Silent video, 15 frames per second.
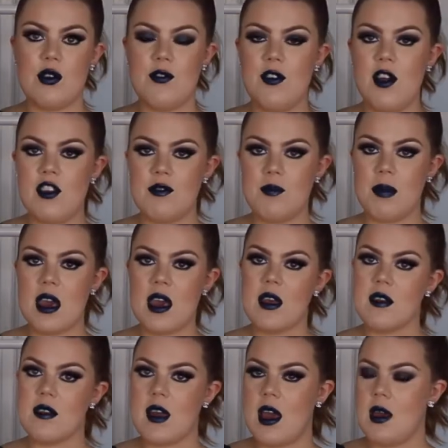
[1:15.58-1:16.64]
the first
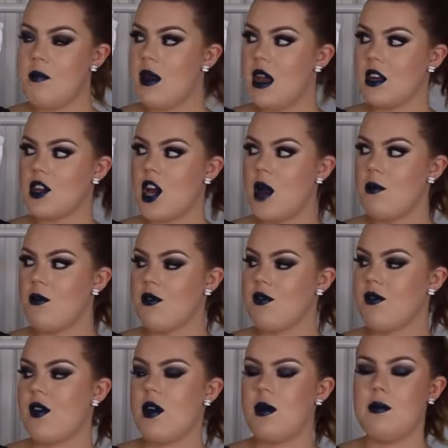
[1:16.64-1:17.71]
piece I picked up
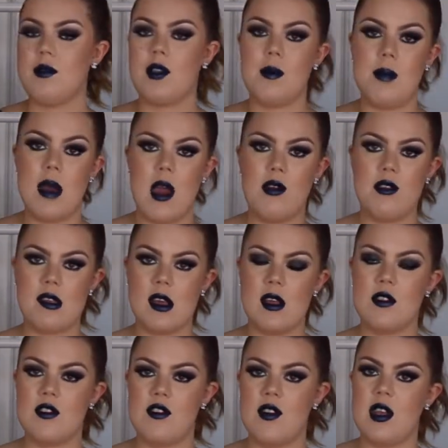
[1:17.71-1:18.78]
from the Paris
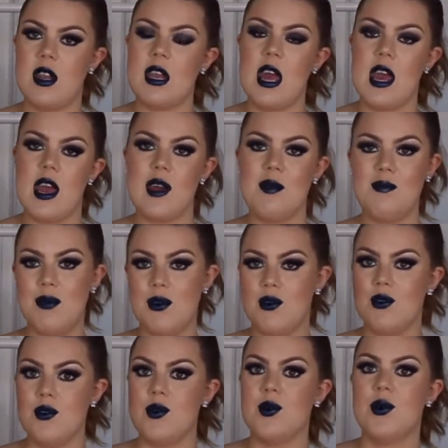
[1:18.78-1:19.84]
Hilton and
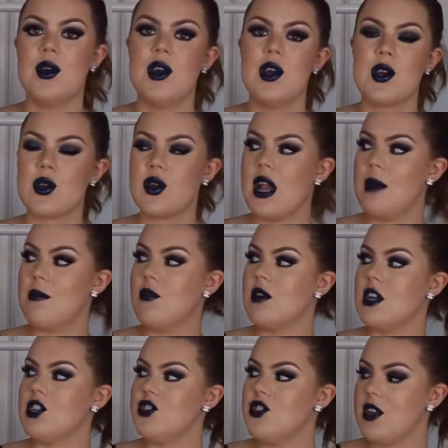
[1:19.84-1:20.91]
Boohoo
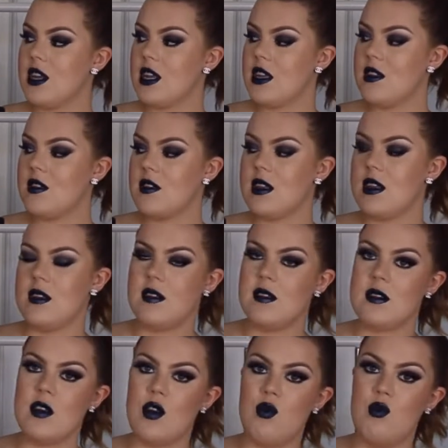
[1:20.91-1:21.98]
collaboration is
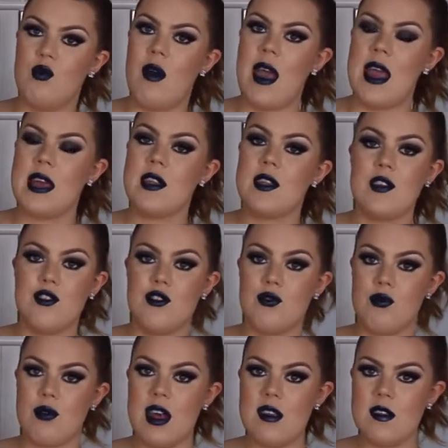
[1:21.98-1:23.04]
this white
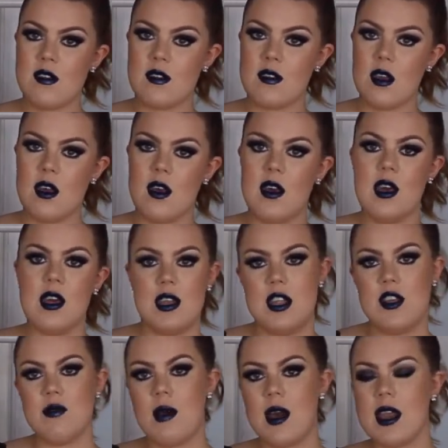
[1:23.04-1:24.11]
dress.
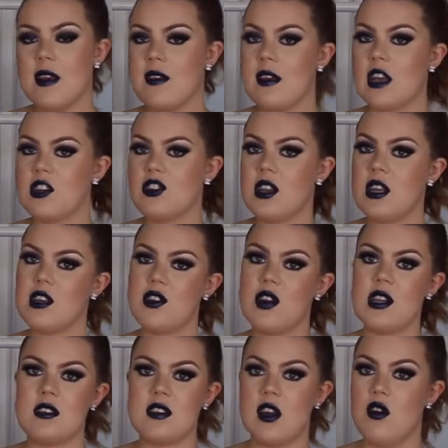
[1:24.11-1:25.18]
This one is actually
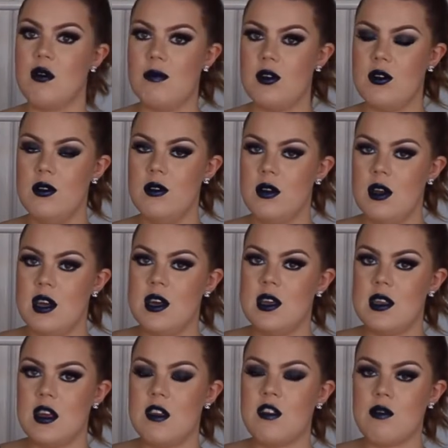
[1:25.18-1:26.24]
not terrible.
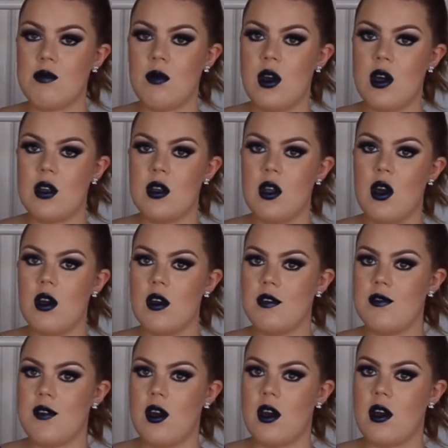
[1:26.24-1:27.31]
This is one of,